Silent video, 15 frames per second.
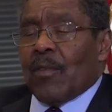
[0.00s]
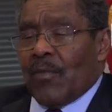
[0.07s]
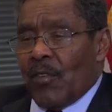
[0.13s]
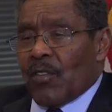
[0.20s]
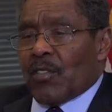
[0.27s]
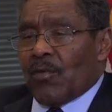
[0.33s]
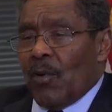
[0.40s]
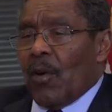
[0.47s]

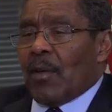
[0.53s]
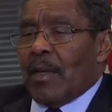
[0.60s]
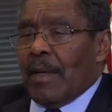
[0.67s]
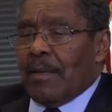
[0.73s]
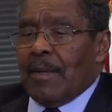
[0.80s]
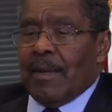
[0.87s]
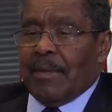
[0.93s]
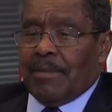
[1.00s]
first of all,
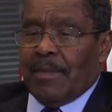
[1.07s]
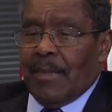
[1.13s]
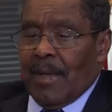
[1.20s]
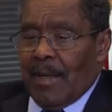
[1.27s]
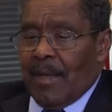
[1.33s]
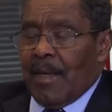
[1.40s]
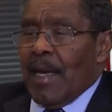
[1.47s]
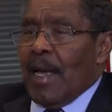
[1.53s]
you
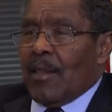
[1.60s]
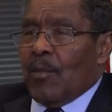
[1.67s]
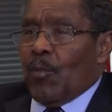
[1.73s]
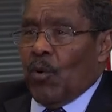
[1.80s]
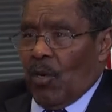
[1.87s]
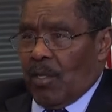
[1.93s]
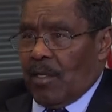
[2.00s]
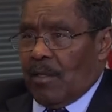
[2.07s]
had the
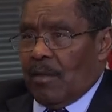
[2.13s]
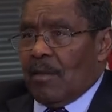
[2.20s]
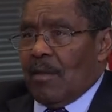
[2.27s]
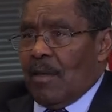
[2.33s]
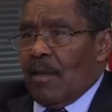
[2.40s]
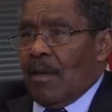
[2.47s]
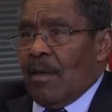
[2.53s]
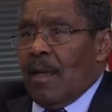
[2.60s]
books,
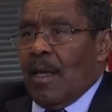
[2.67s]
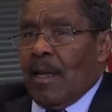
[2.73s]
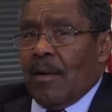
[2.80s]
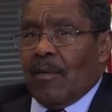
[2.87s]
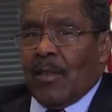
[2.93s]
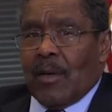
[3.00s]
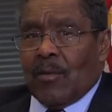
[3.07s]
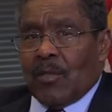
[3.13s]
and
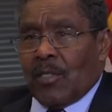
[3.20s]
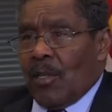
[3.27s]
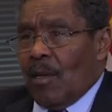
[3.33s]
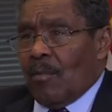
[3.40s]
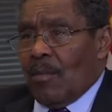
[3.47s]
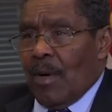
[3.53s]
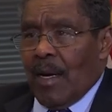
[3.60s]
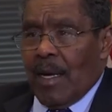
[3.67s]
everything was
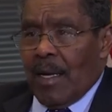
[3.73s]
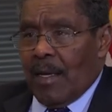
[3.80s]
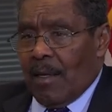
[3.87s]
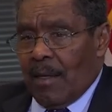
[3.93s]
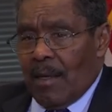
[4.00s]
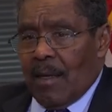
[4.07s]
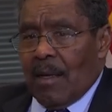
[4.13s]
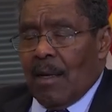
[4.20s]
done
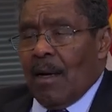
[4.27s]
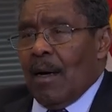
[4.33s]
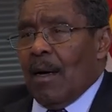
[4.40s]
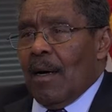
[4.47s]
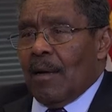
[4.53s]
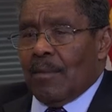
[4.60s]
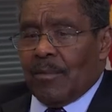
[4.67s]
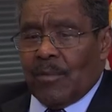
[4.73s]
by
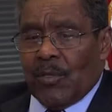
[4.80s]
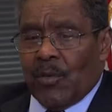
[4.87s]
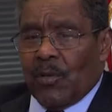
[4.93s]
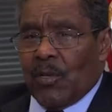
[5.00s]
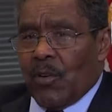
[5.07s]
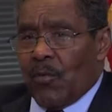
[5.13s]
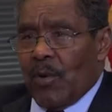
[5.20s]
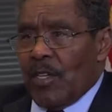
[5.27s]

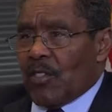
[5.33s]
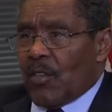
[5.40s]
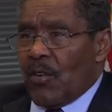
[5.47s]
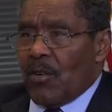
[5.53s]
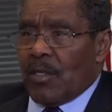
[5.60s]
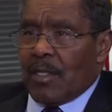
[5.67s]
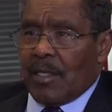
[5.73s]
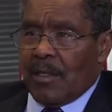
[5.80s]
doing your
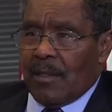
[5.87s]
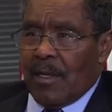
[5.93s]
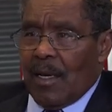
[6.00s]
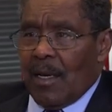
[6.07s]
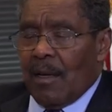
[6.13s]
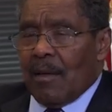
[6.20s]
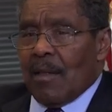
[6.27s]
research and